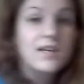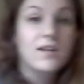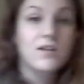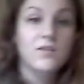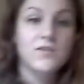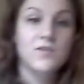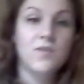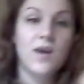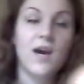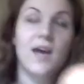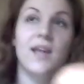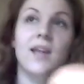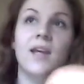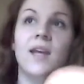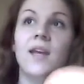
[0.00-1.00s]
a little too
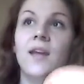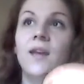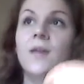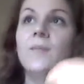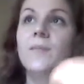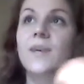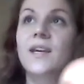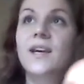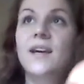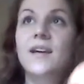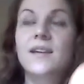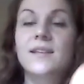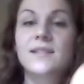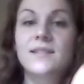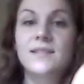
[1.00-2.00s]
hot
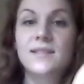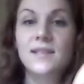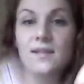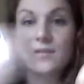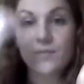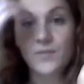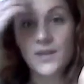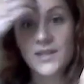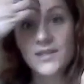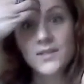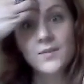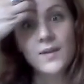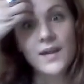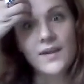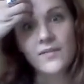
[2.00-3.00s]
because we
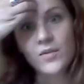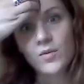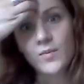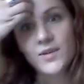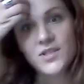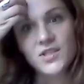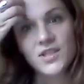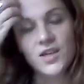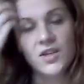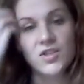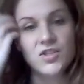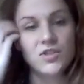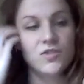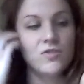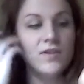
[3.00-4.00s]
do have a whole bunch of young
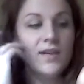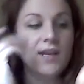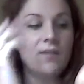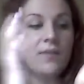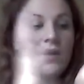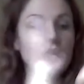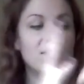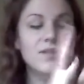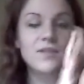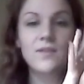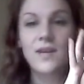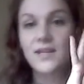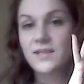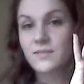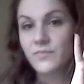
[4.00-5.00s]
children, and we also
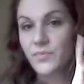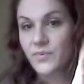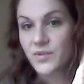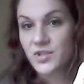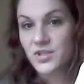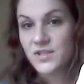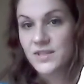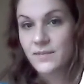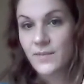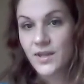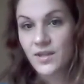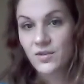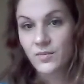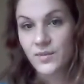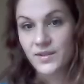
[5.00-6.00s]
had some emergency
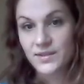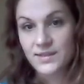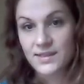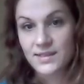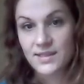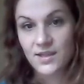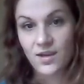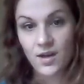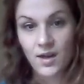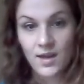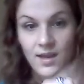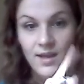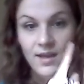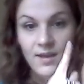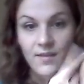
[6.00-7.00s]
medical bills this year.
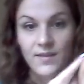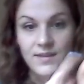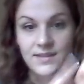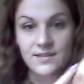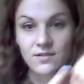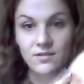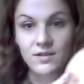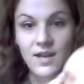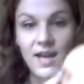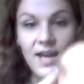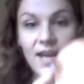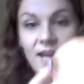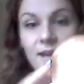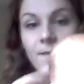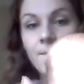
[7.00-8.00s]
This little
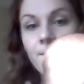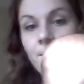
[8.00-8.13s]
guy